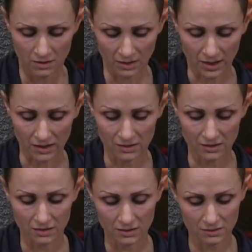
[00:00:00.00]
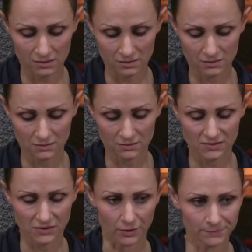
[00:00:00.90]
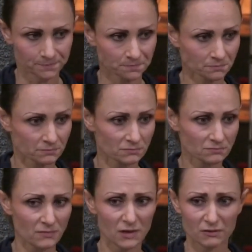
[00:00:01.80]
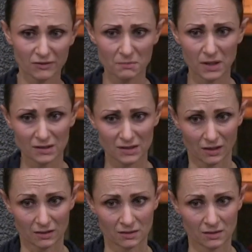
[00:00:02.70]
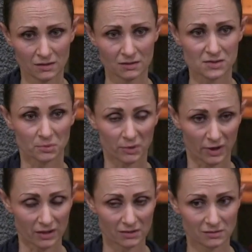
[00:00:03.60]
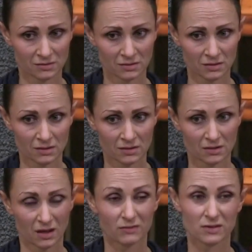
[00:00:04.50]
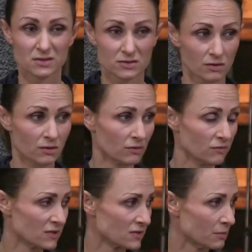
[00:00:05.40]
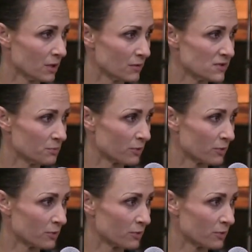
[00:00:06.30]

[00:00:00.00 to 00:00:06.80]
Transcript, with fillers: Okay, so if I may, Dan, to pray. I have a strong conviction about what to